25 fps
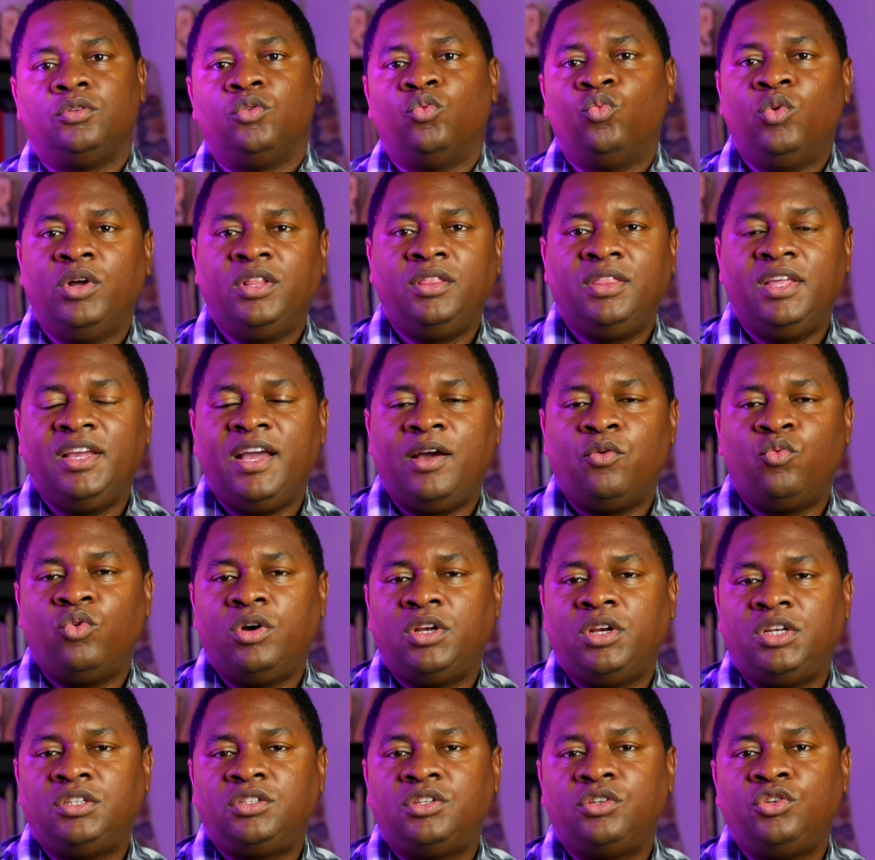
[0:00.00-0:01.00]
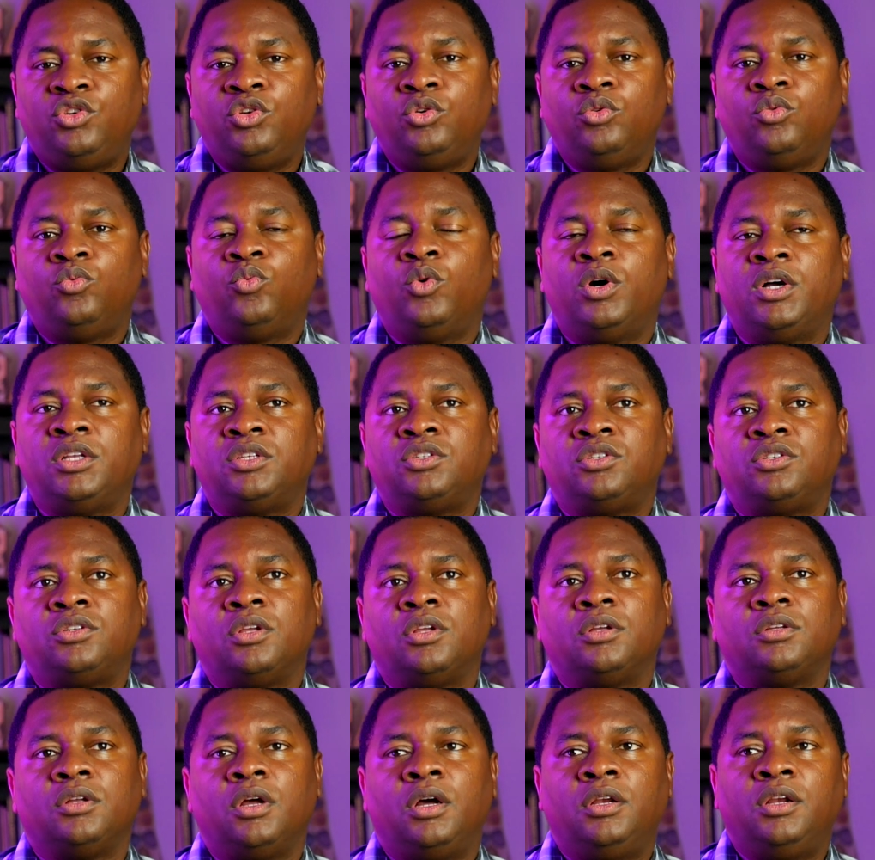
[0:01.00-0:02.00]
One thing I wanted to do
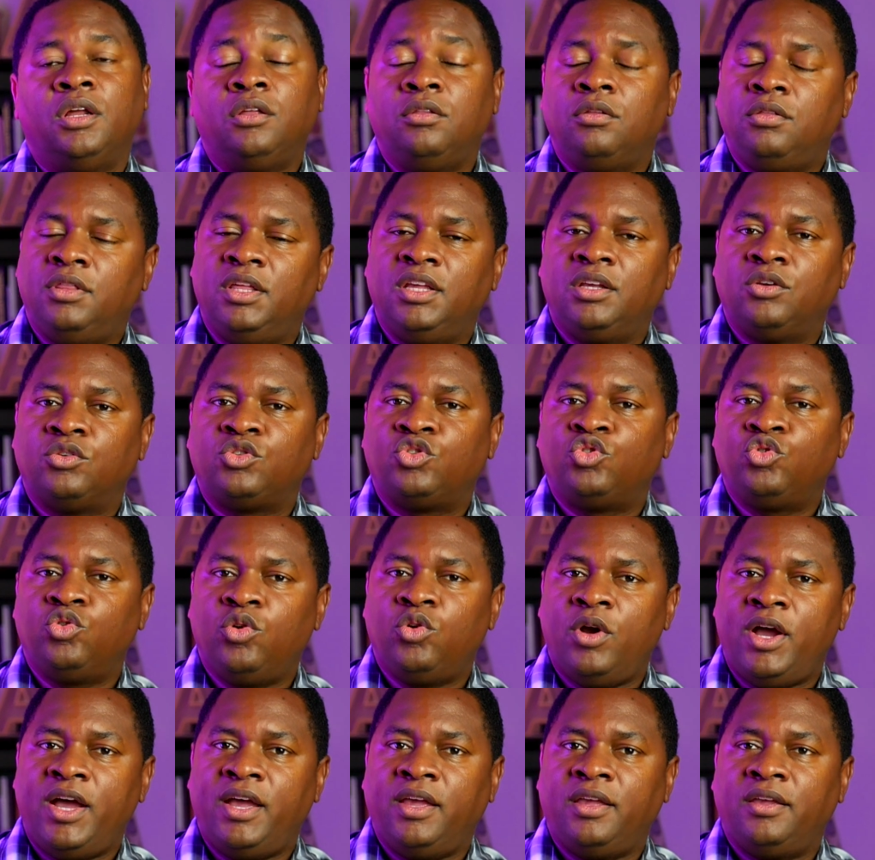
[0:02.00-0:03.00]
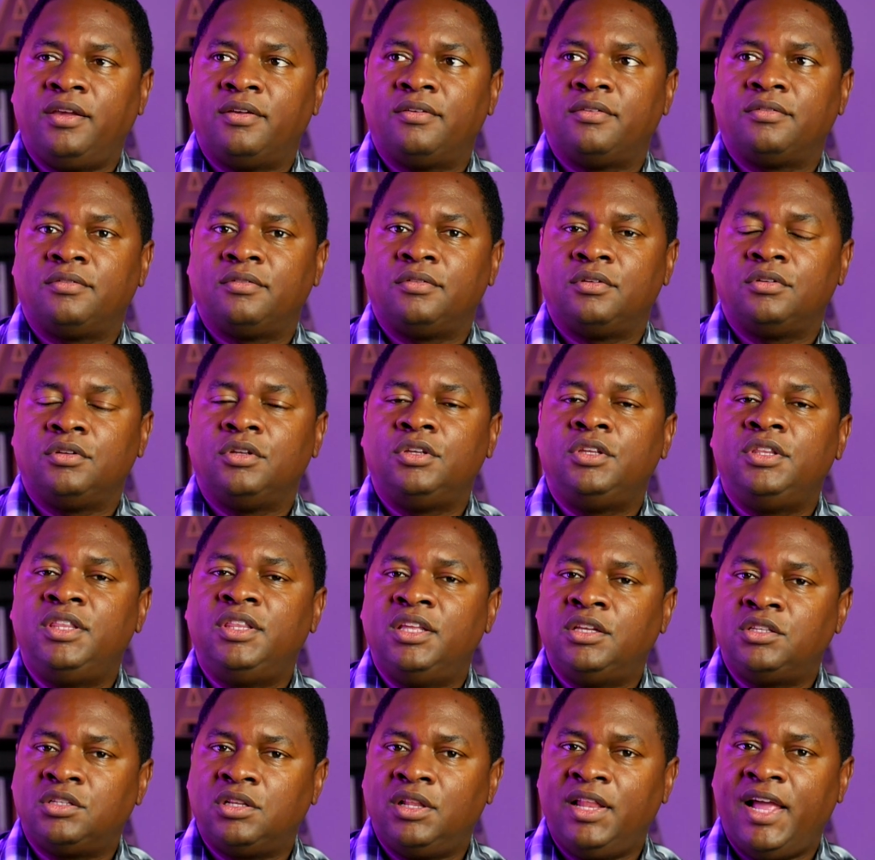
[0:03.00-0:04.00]
was, another thing was try
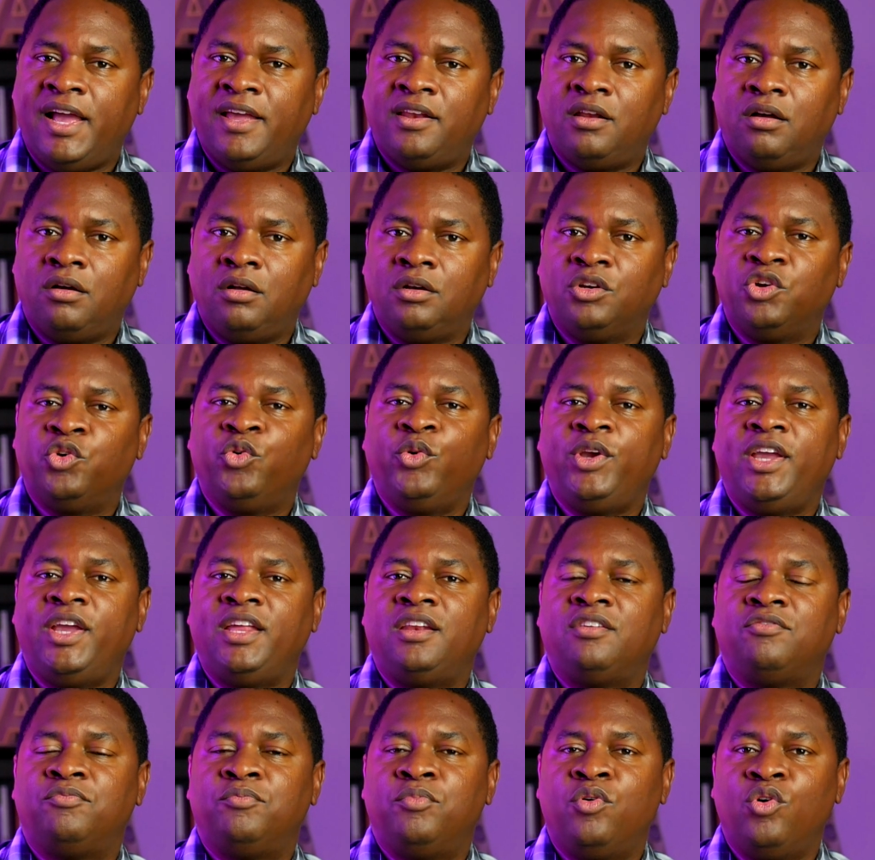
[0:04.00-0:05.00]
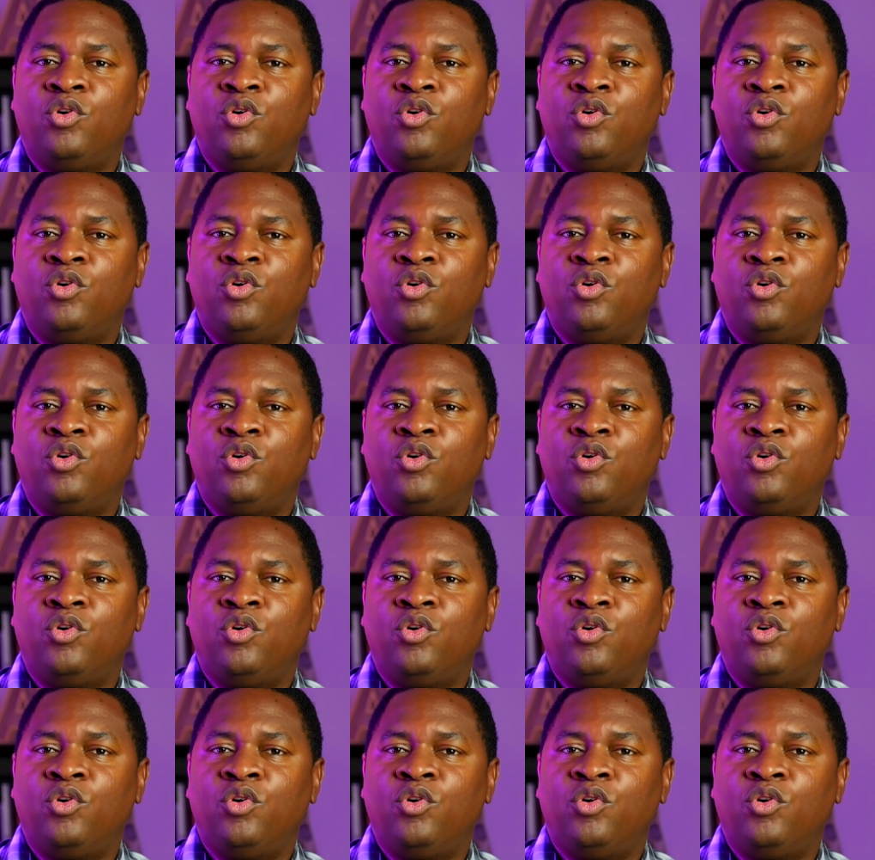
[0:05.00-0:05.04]
this light on creative